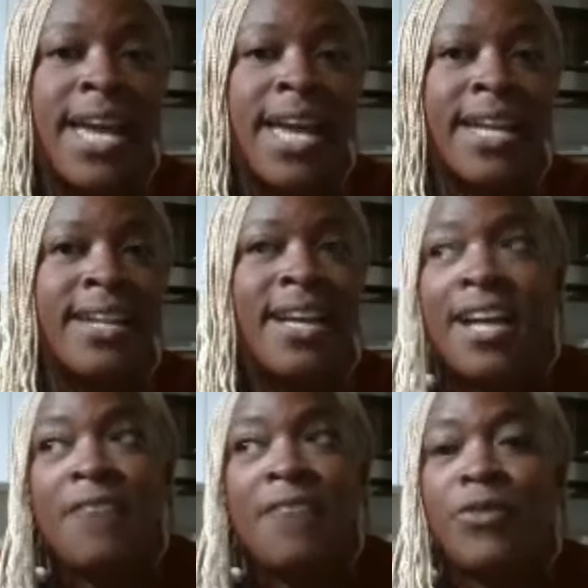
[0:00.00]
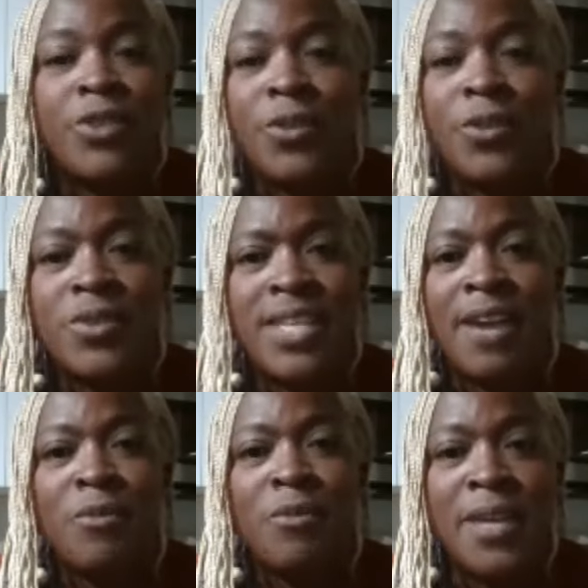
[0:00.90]
and and for those
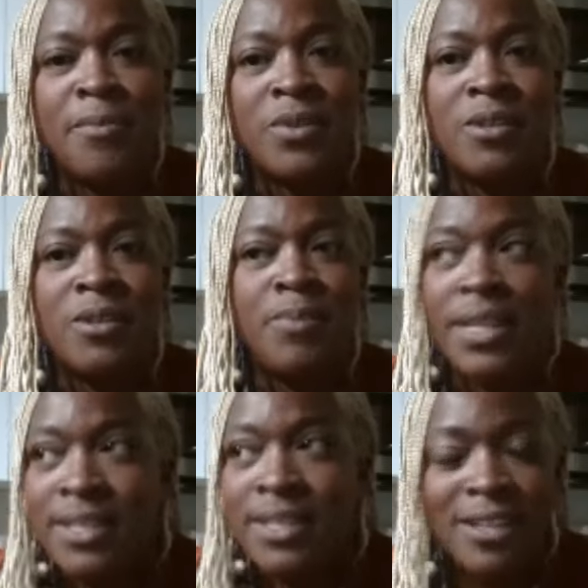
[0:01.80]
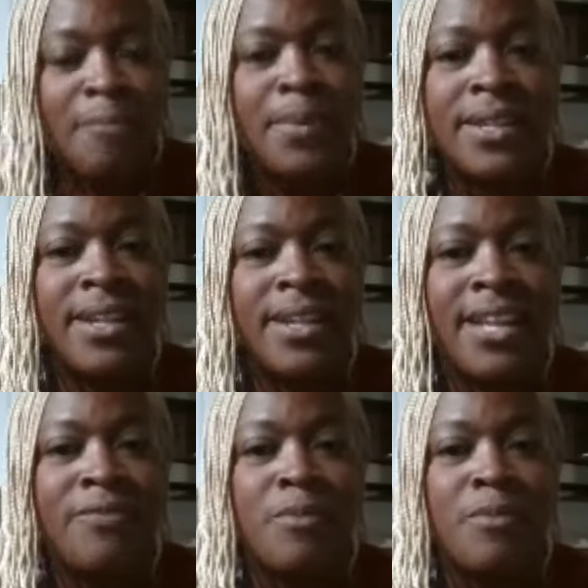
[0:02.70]
that will be able to pick this up and
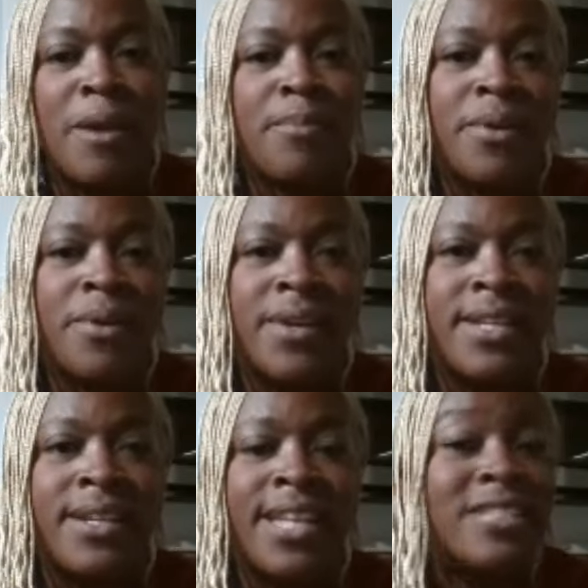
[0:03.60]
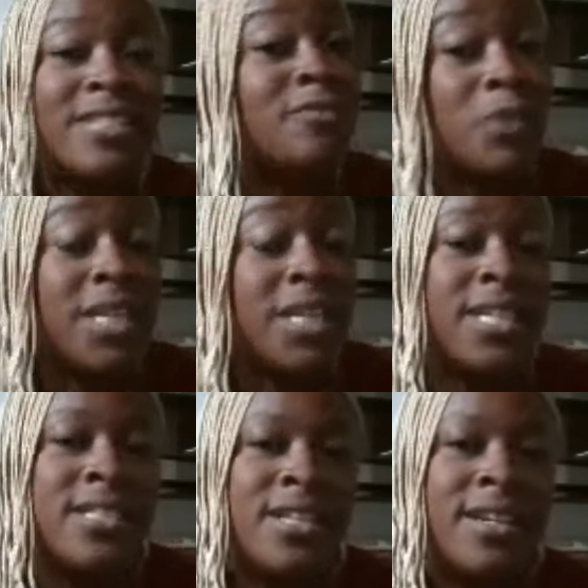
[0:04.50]
and remember and and to read
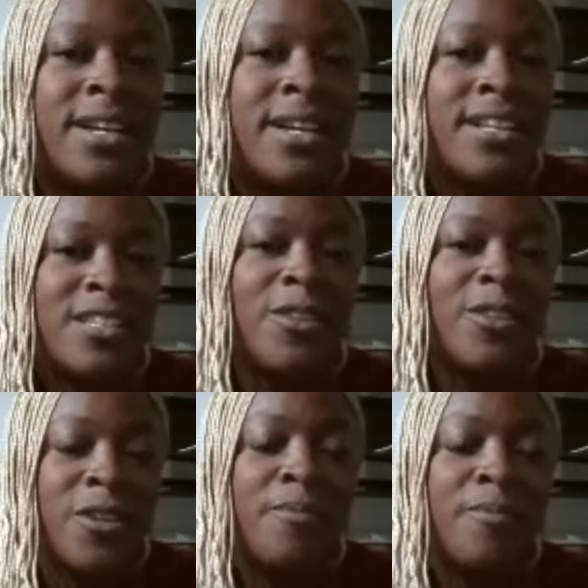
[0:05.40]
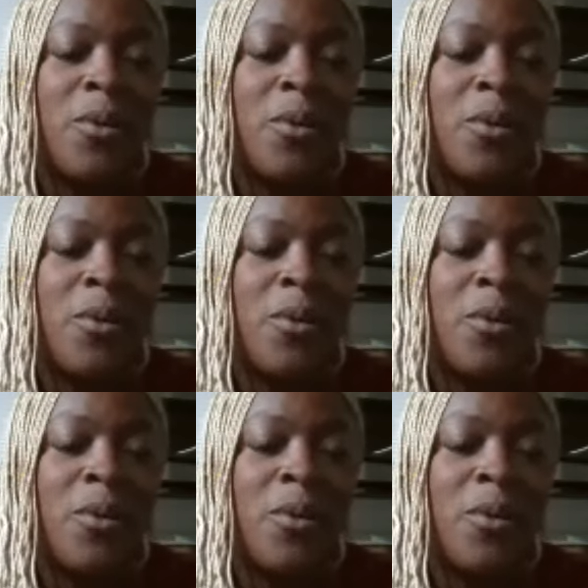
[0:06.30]
and to to learn a bit